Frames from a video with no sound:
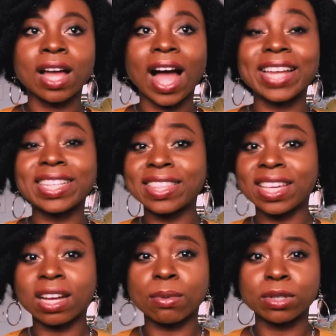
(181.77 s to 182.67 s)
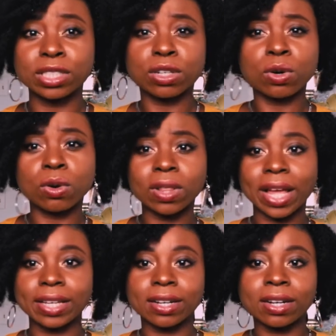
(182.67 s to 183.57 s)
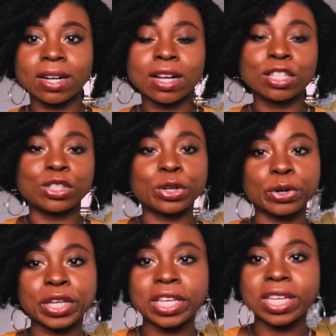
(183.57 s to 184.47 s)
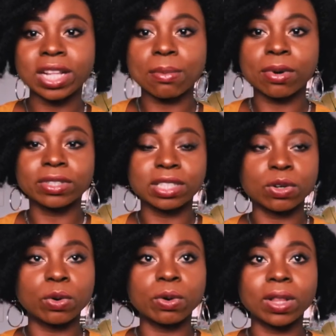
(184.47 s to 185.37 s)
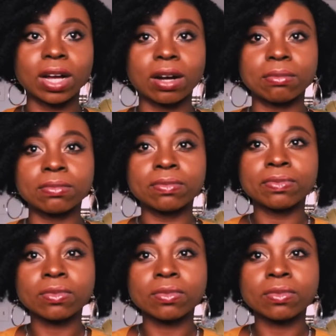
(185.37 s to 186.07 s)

I didn't think about the whole like talking about the whole um,